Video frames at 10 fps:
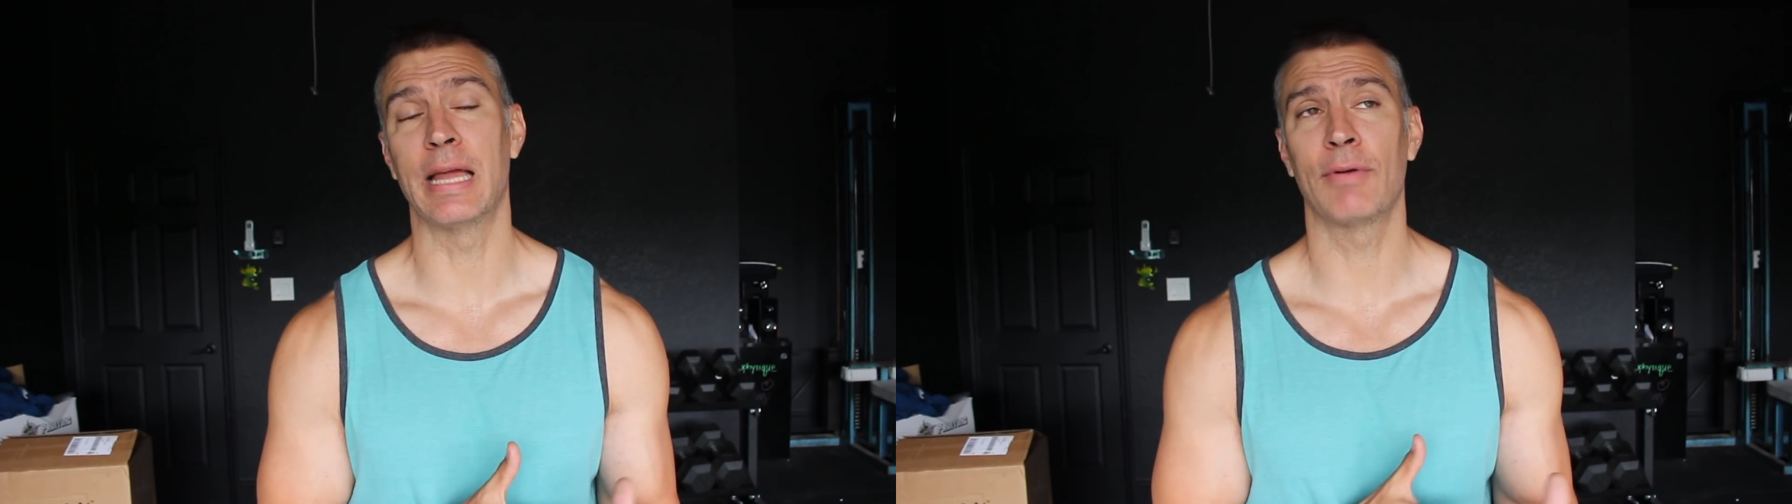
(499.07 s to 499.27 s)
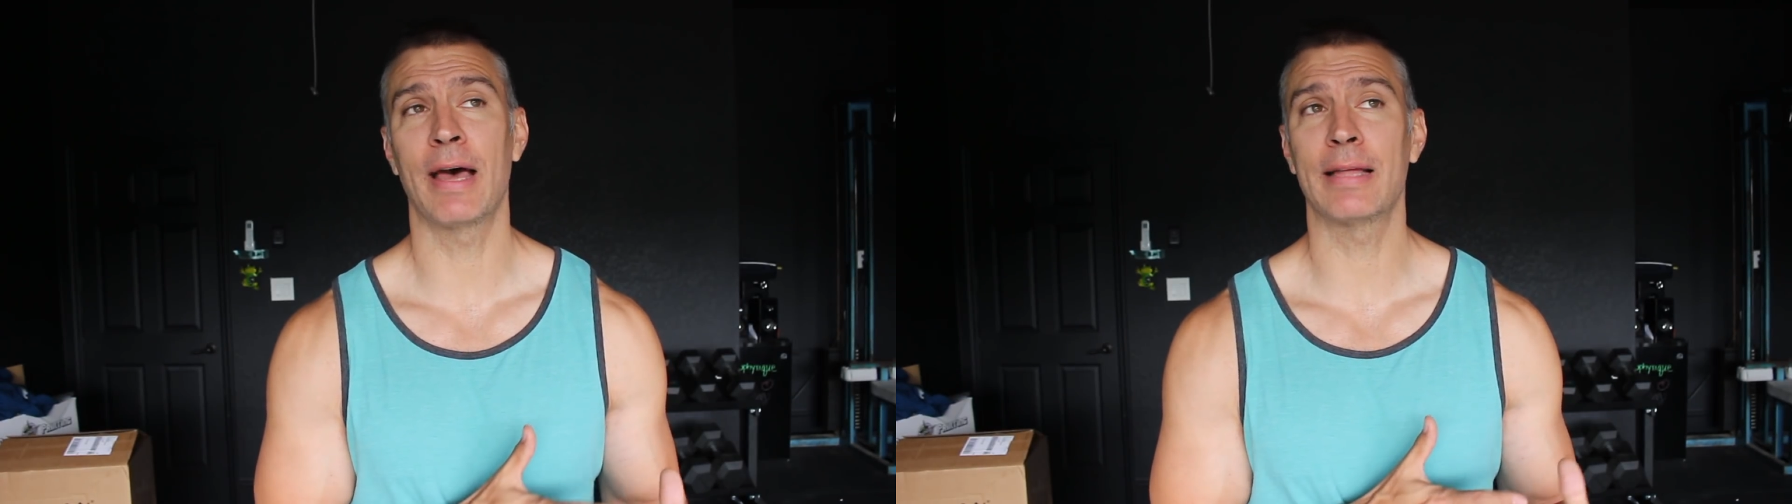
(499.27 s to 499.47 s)

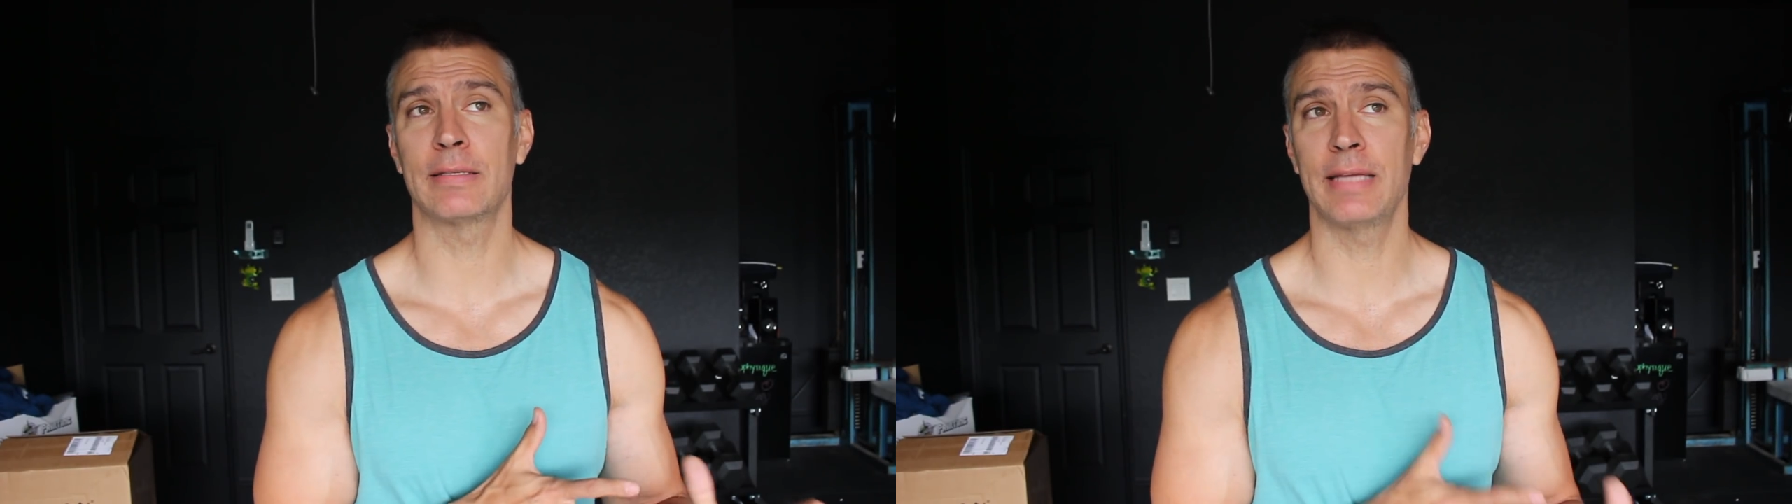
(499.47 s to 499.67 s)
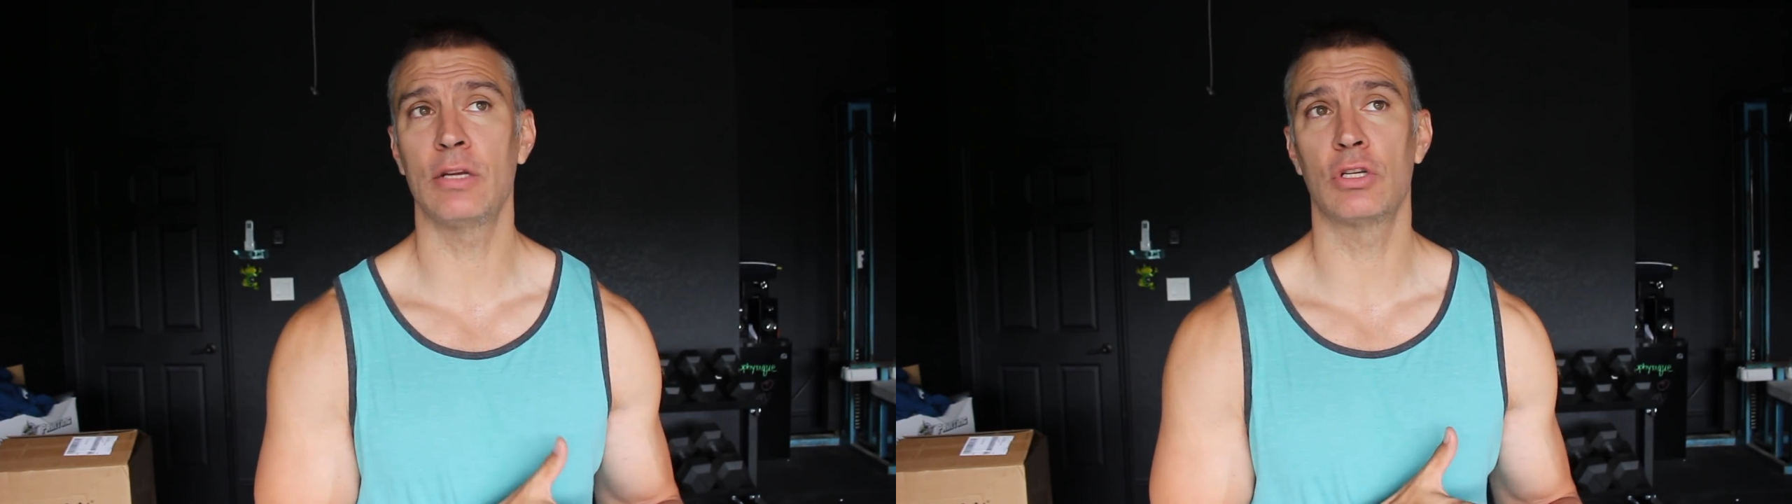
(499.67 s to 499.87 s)
Now,
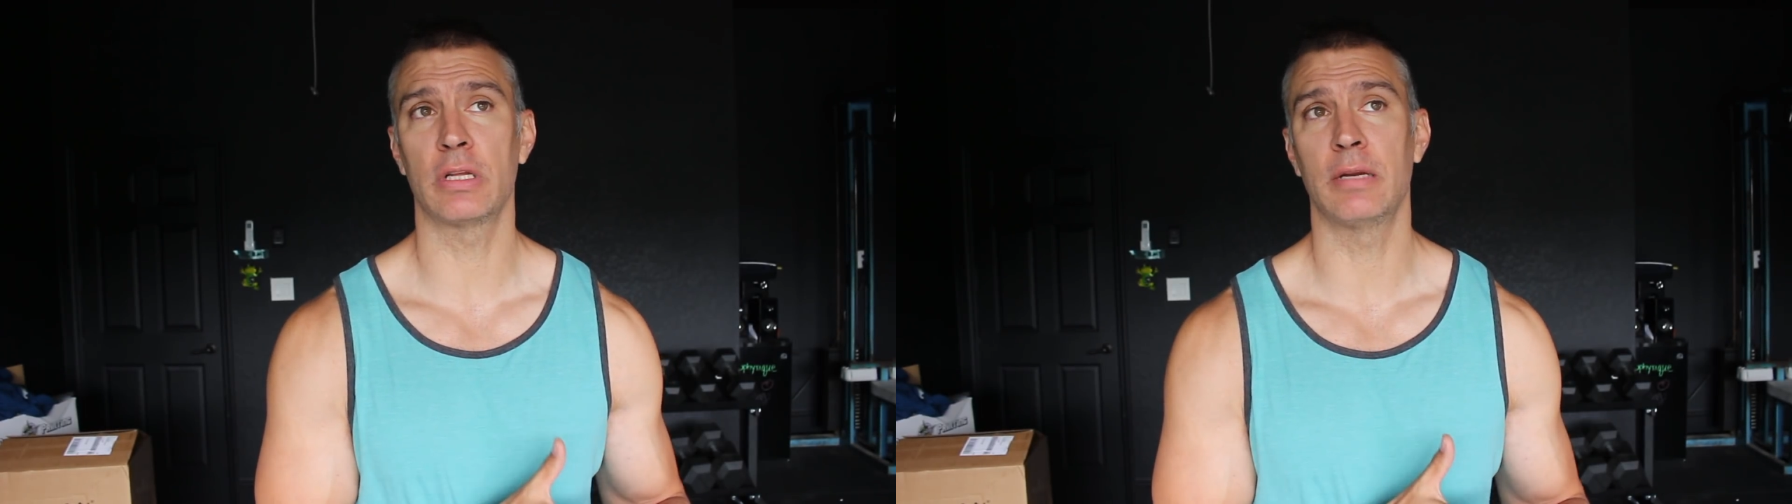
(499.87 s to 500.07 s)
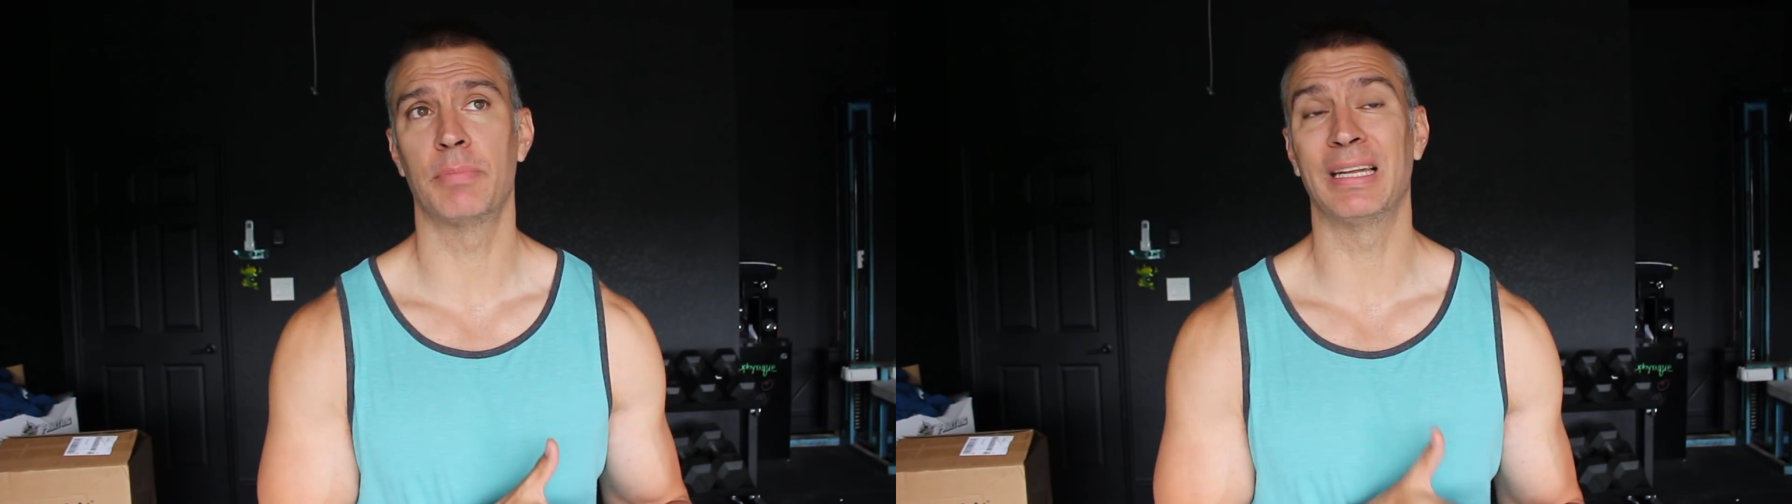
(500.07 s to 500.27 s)
not stage lean,